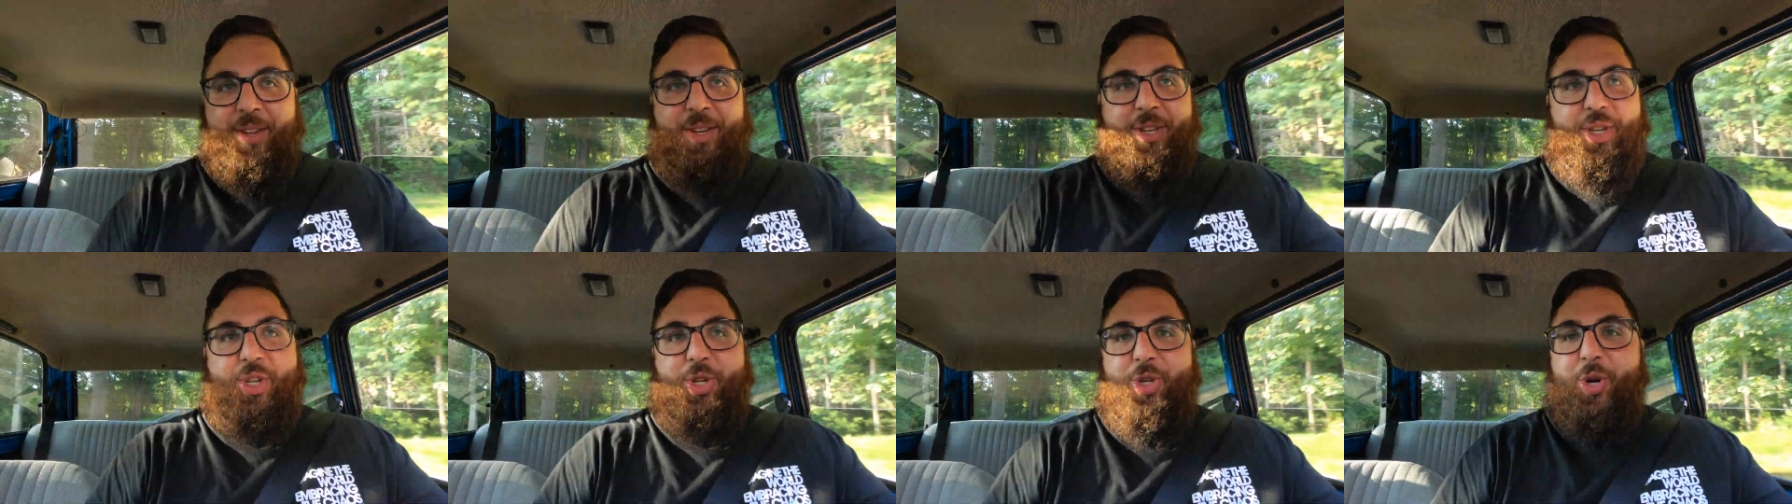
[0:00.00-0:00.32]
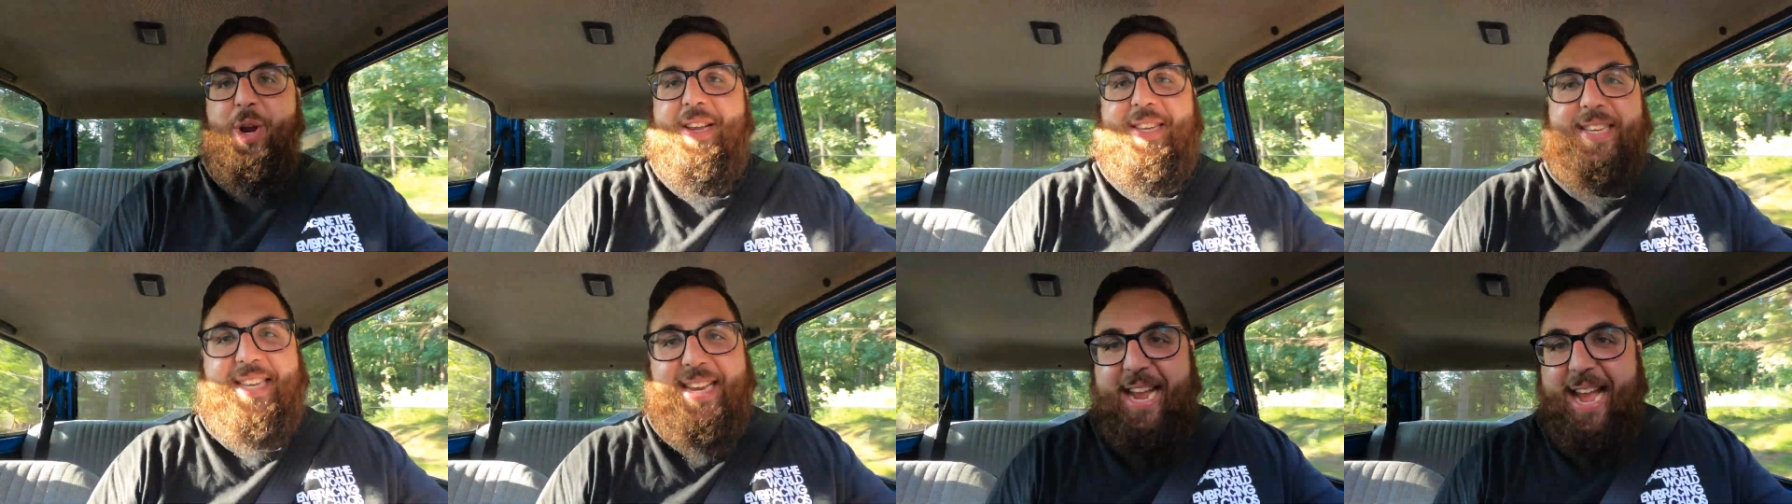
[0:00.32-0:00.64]

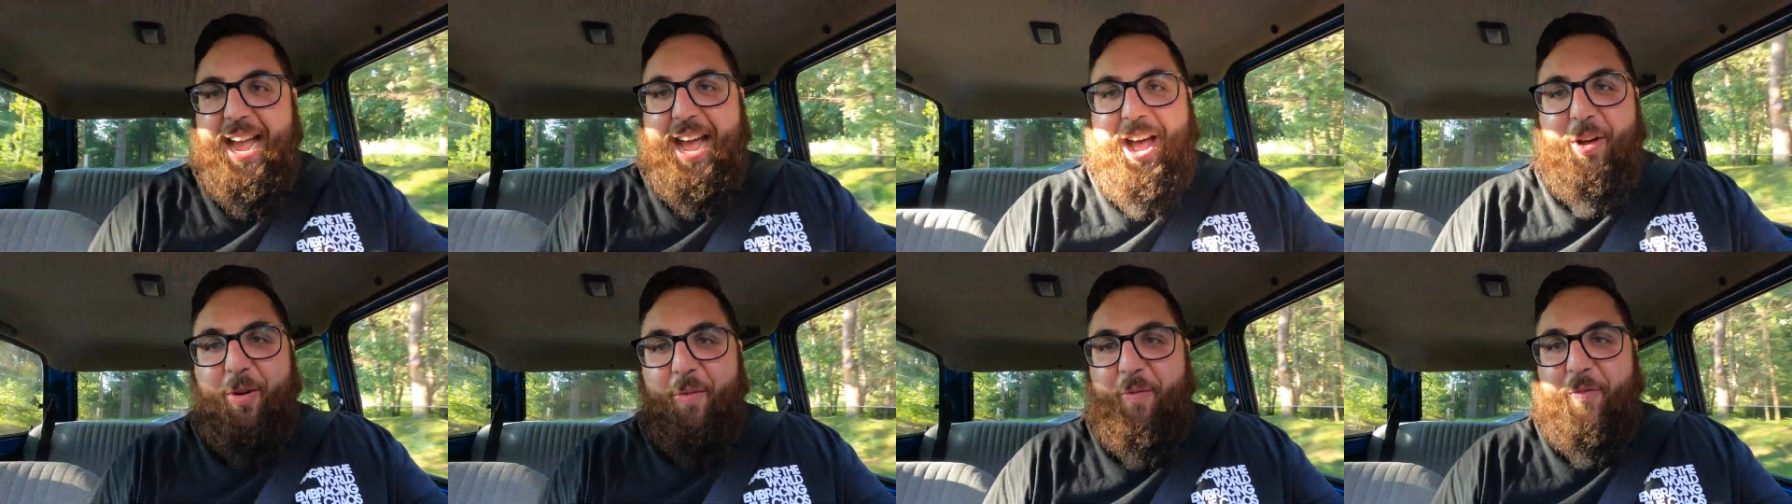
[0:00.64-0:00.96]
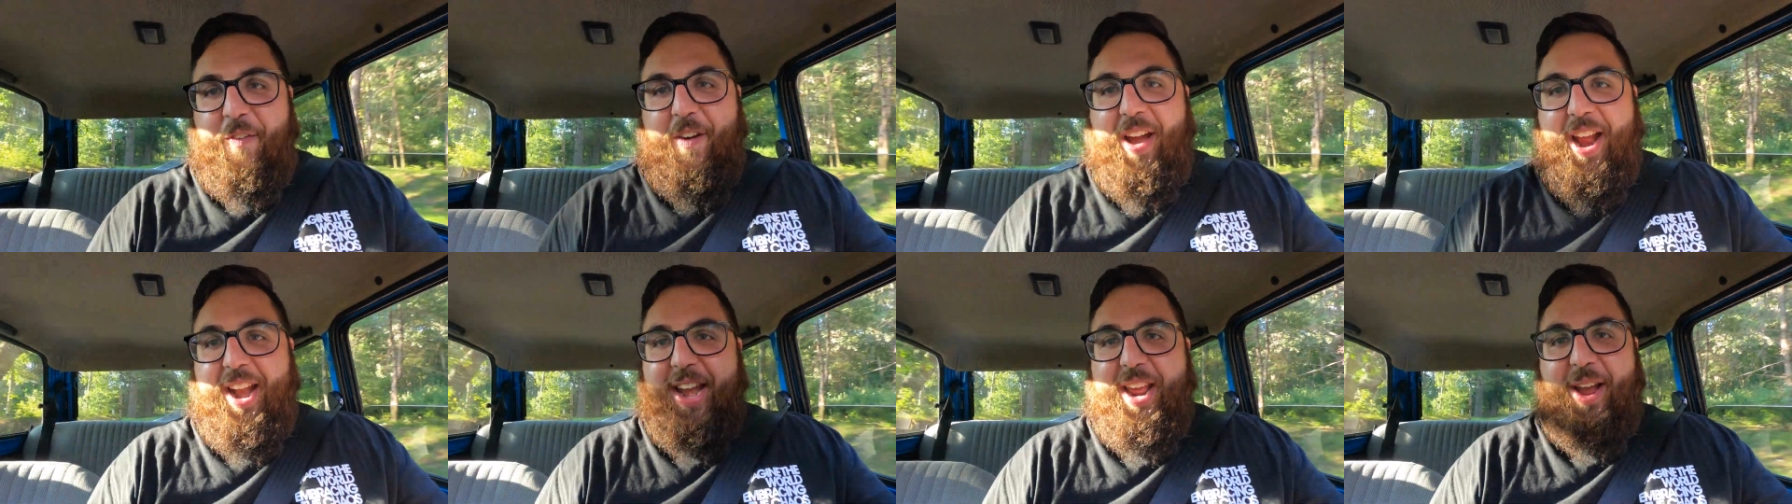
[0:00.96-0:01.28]
stressing out
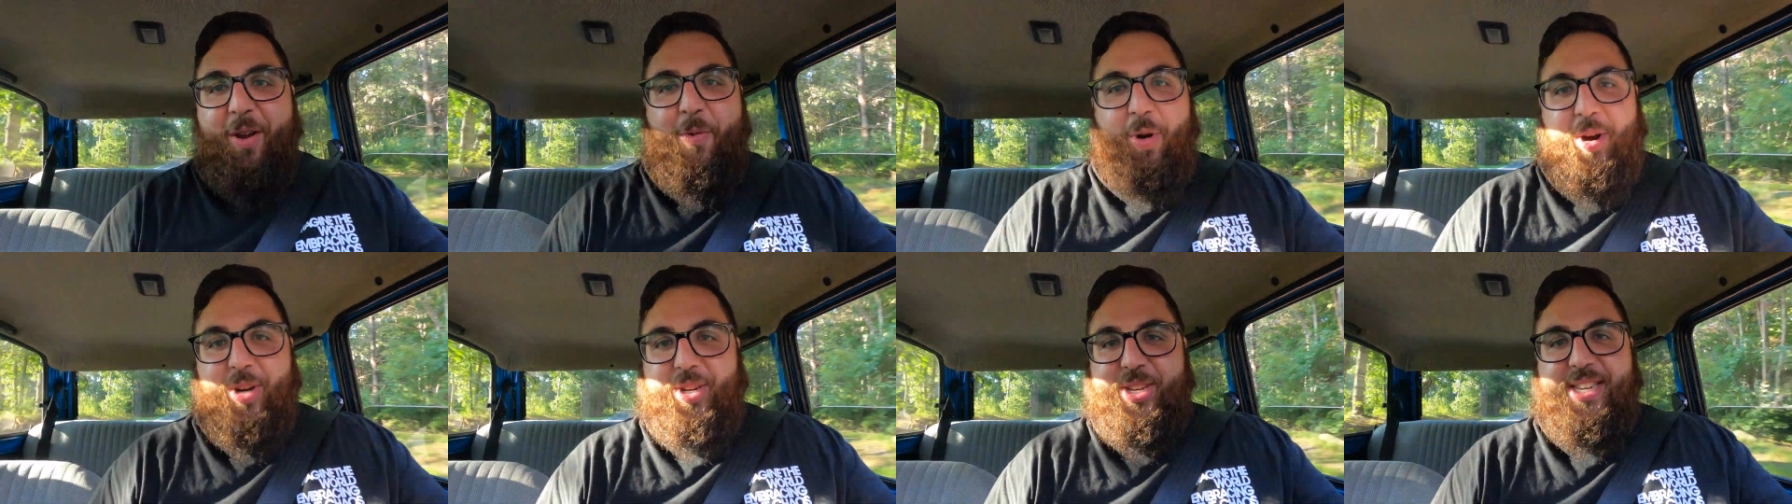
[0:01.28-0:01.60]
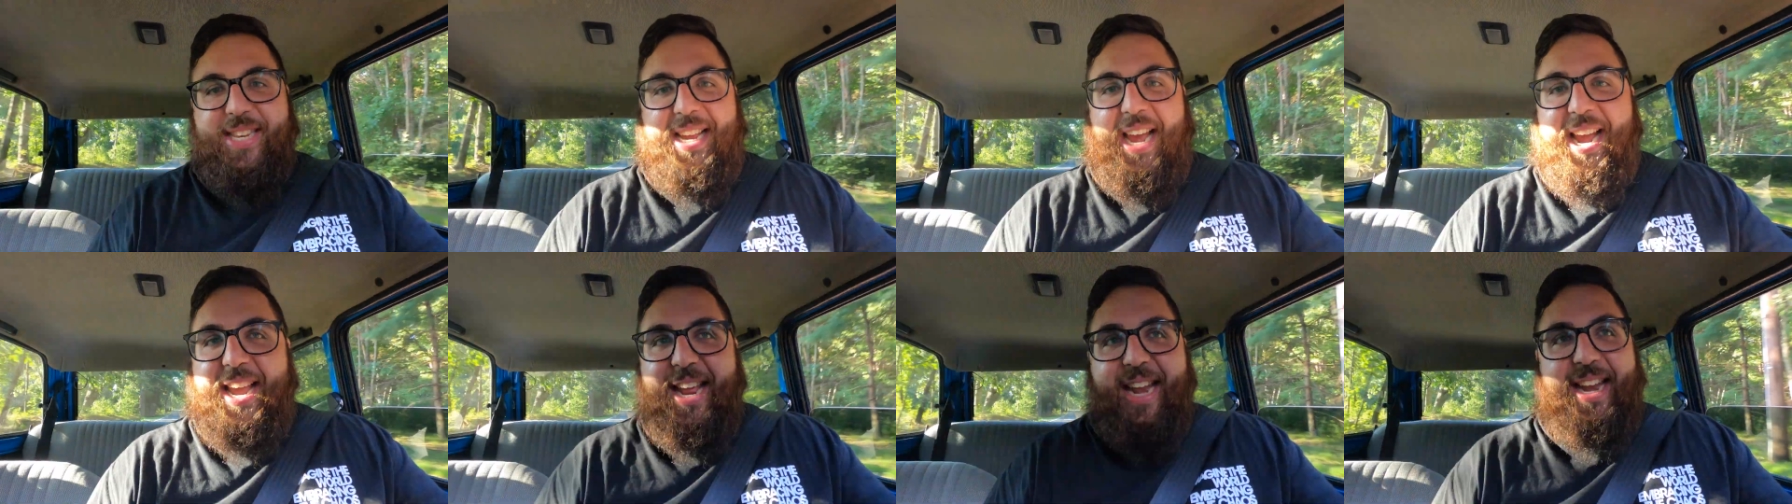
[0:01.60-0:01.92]
finding where
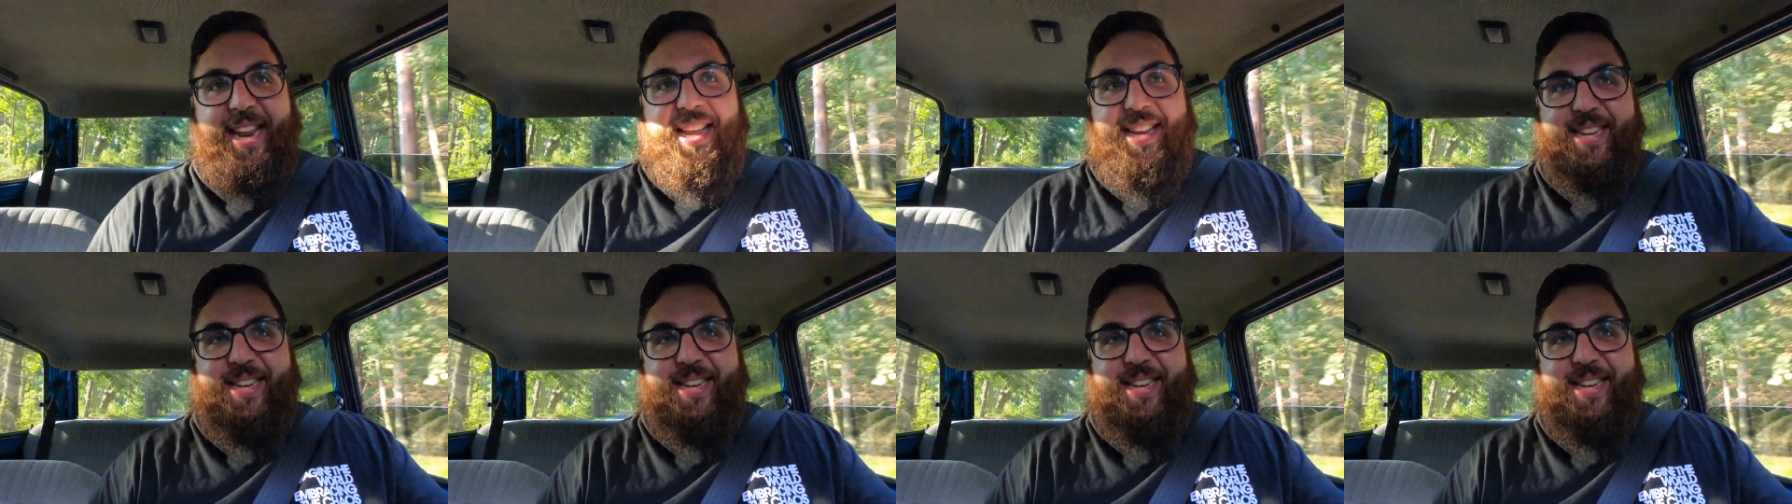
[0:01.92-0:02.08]
second